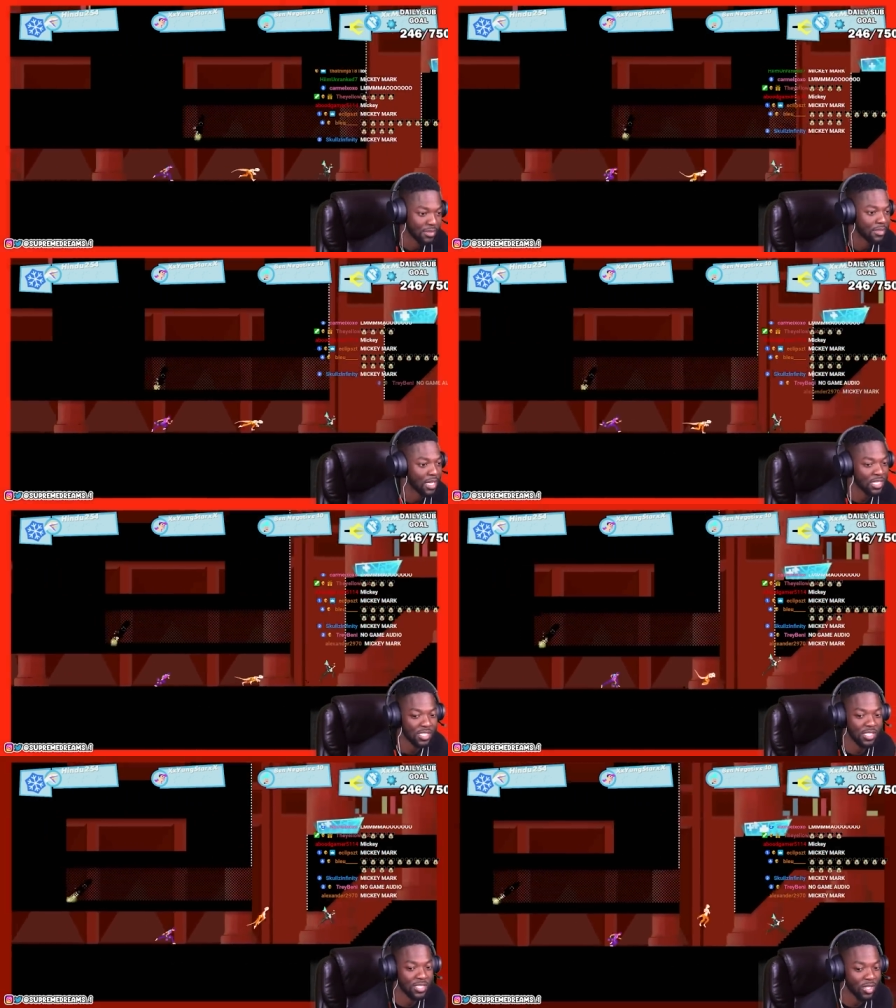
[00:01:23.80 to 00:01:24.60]
That
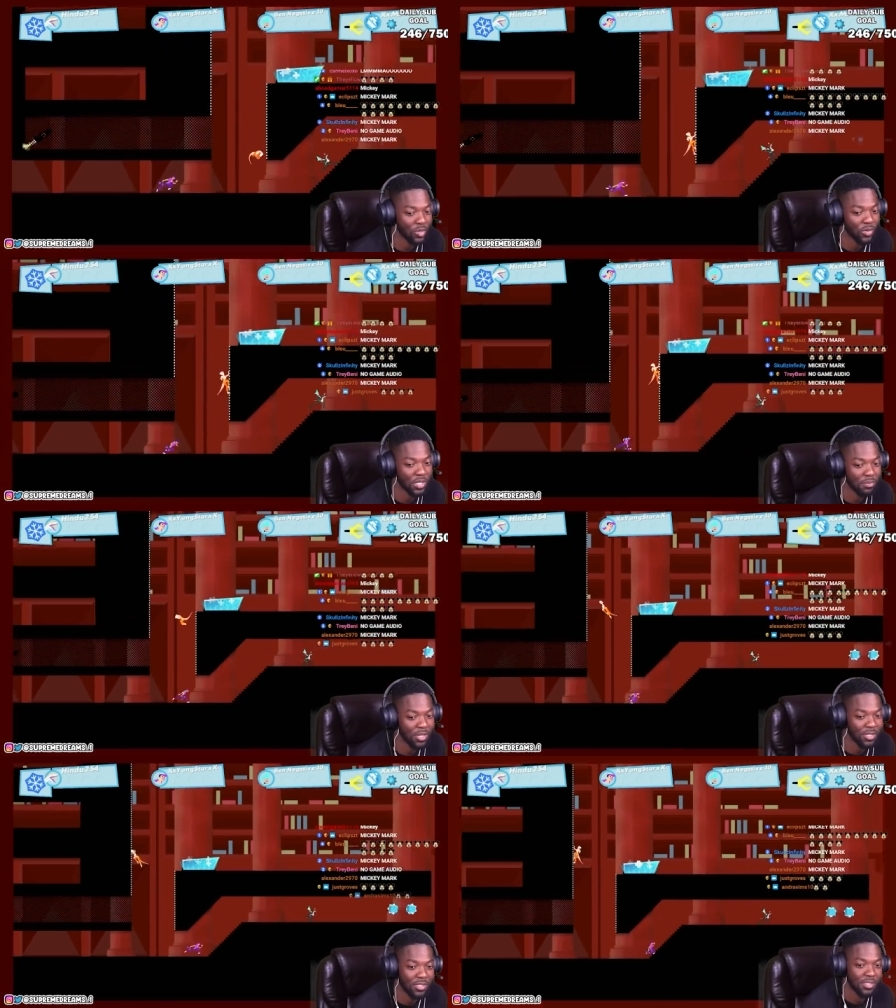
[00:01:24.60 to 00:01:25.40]
shit so weak,
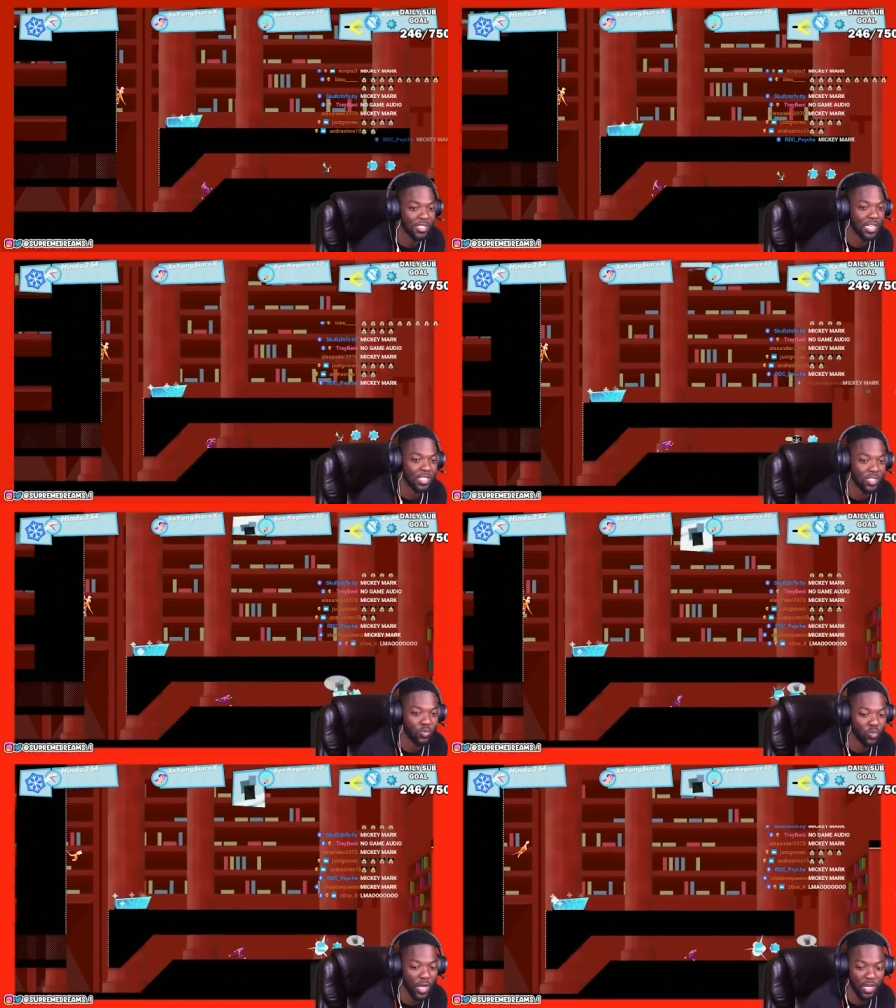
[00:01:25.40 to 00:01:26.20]
bro.
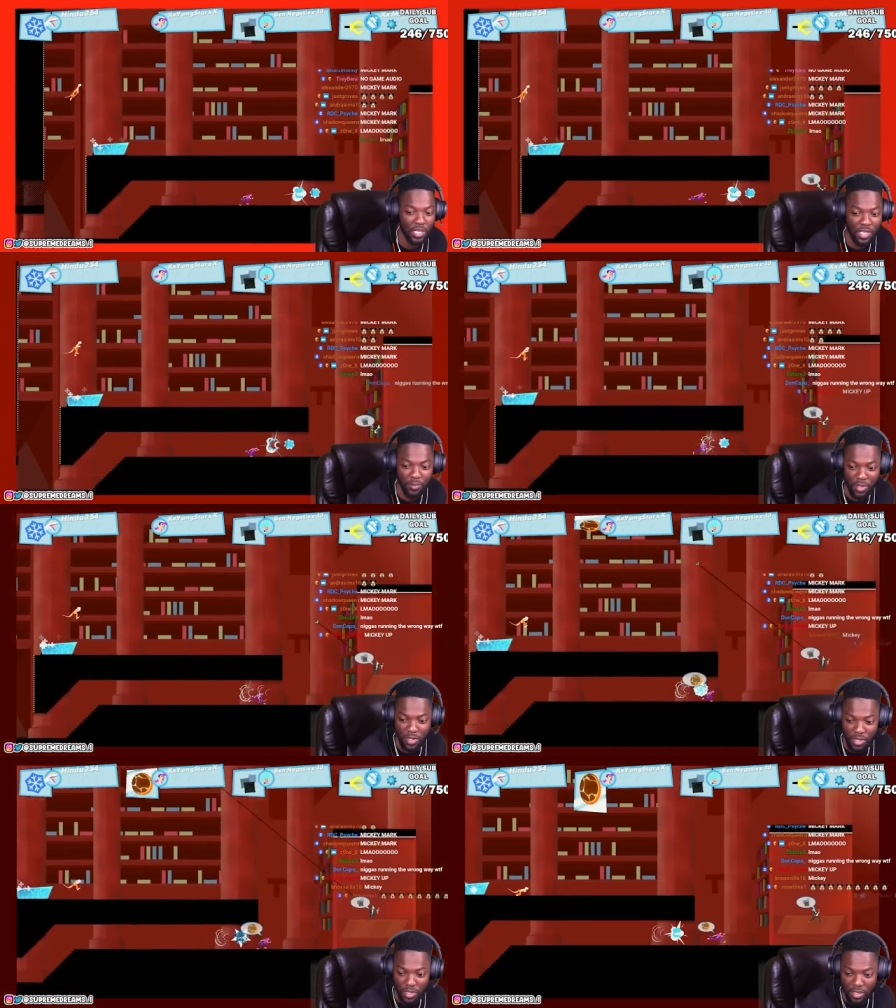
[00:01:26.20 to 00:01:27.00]
Niggas ready to give me.
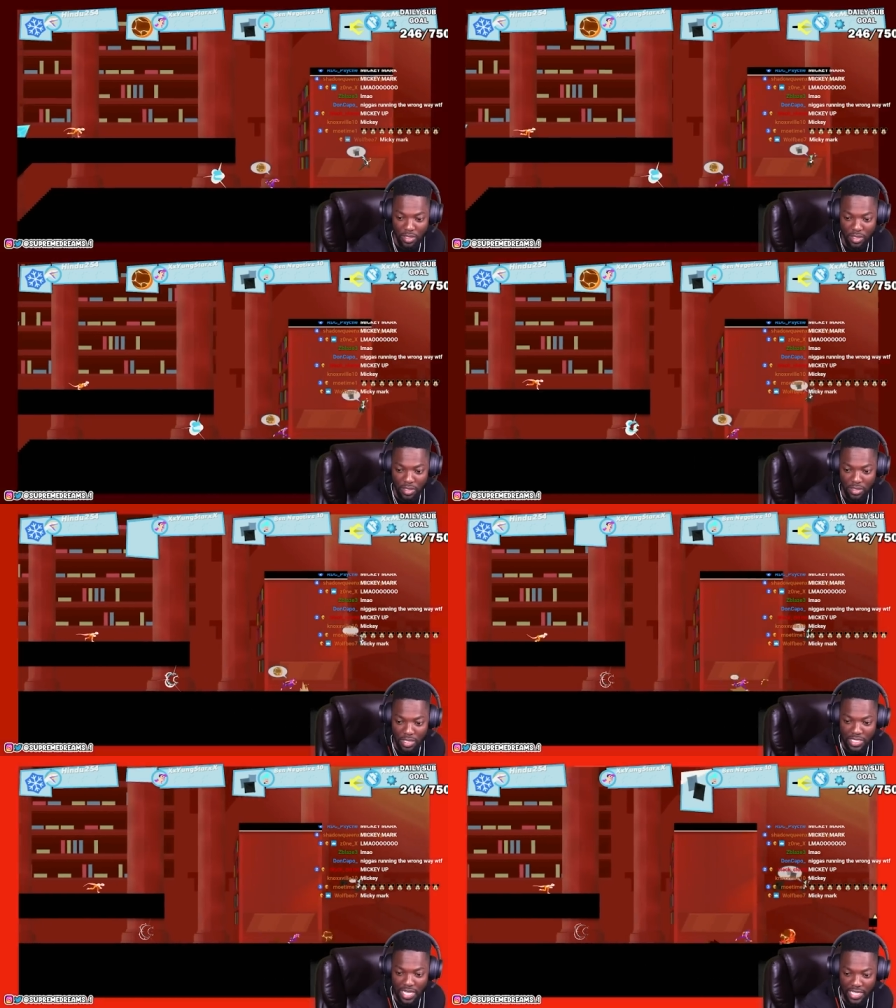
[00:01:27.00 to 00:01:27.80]
They
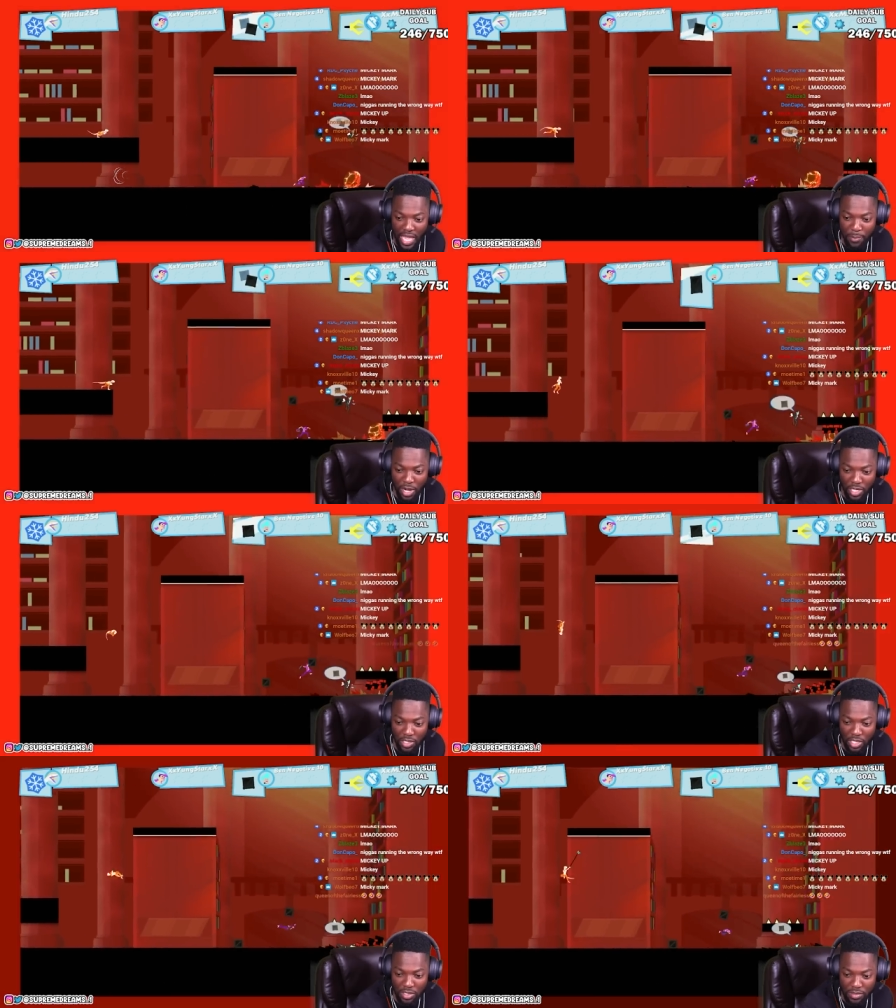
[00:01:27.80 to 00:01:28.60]
said game audio
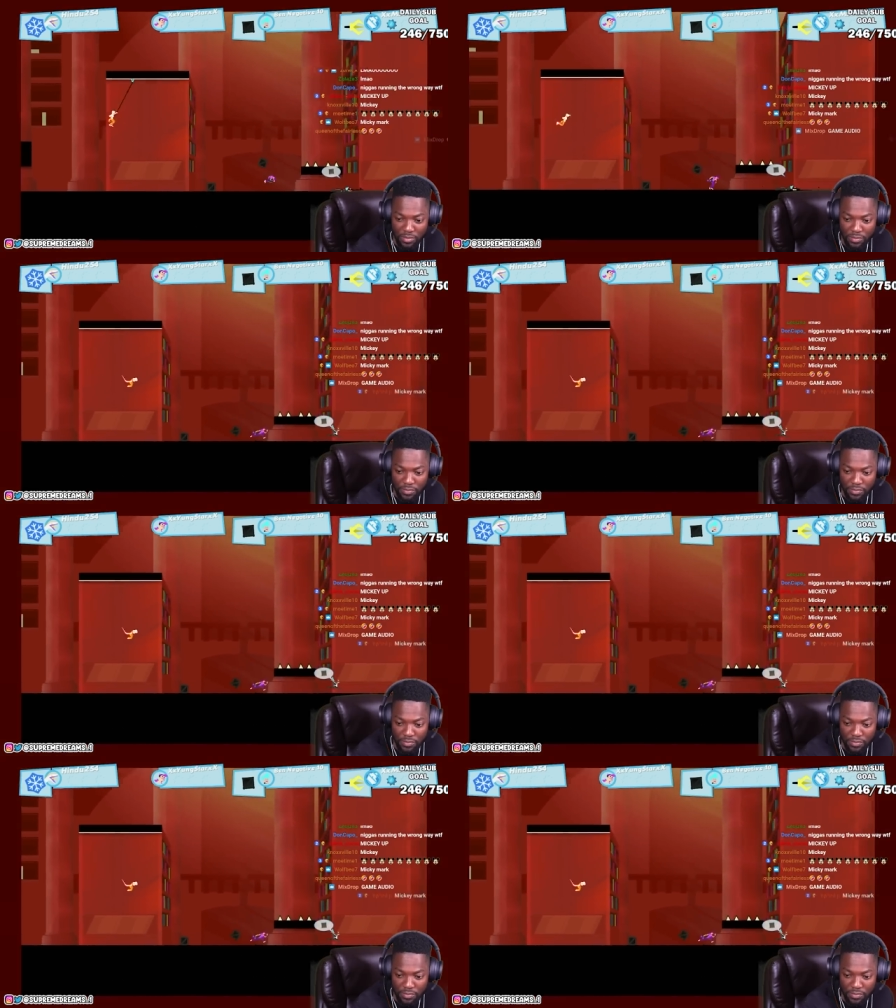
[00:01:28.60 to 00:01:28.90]
though.